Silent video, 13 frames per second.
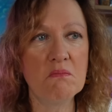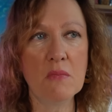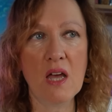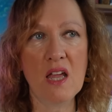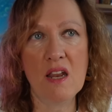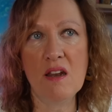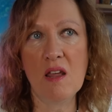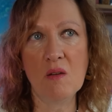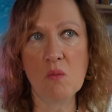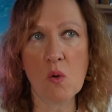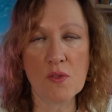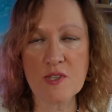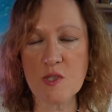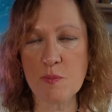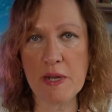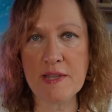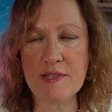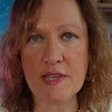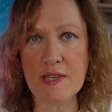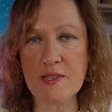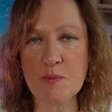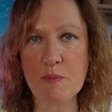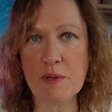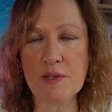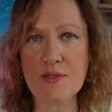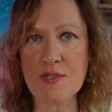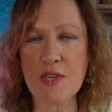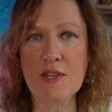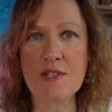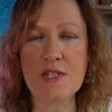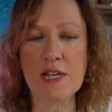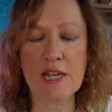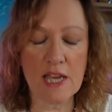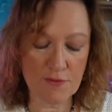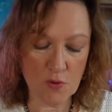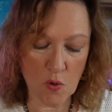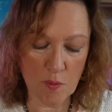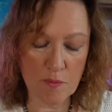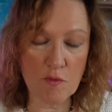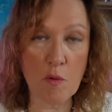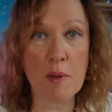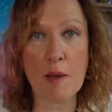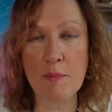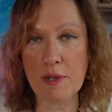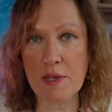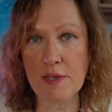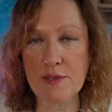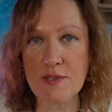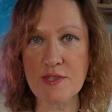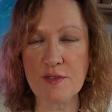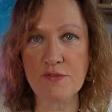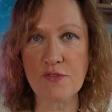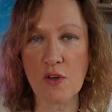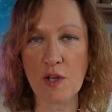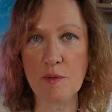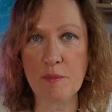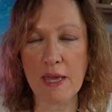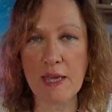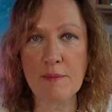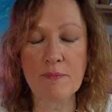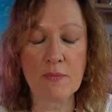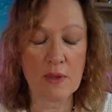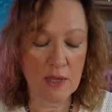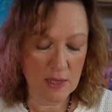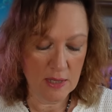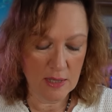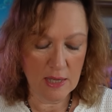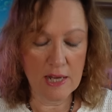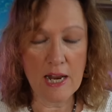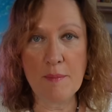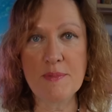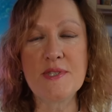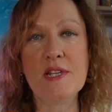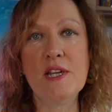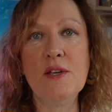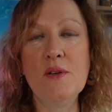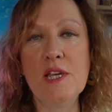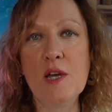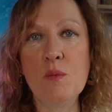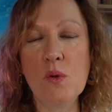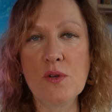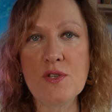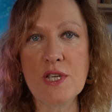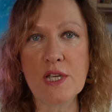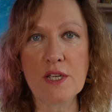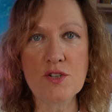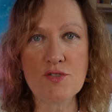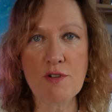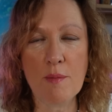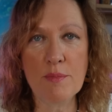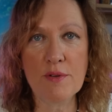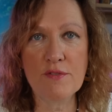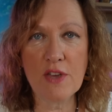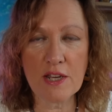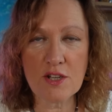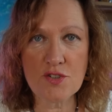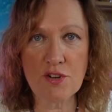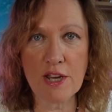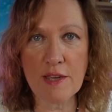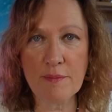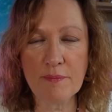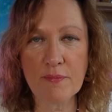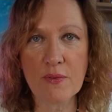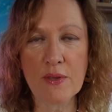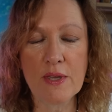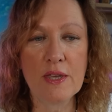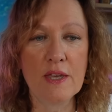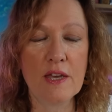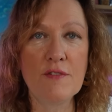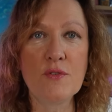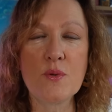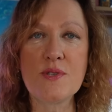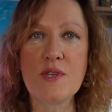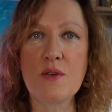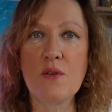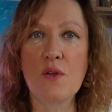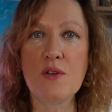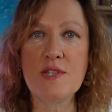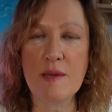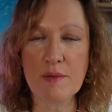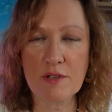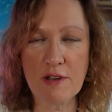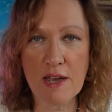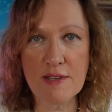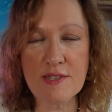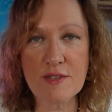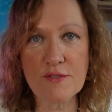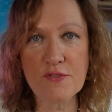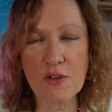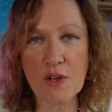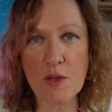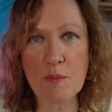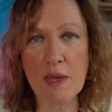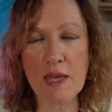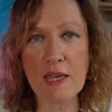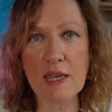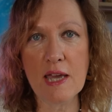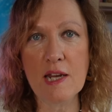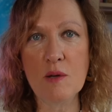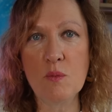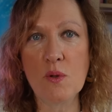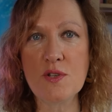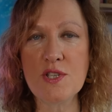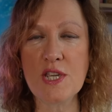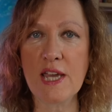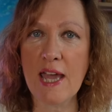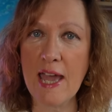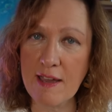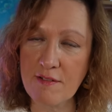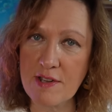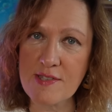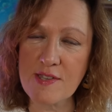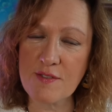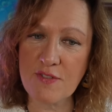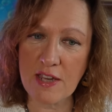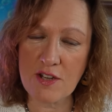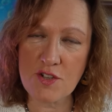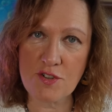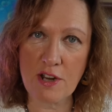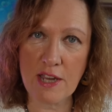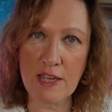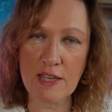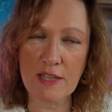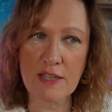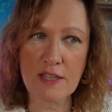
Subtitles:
I don't know what the split is, but certainly I've got Republicans that follow me and absolutely are wanting a Trump victory. I've also got Democrats that follow me and are wanting a Harris victory.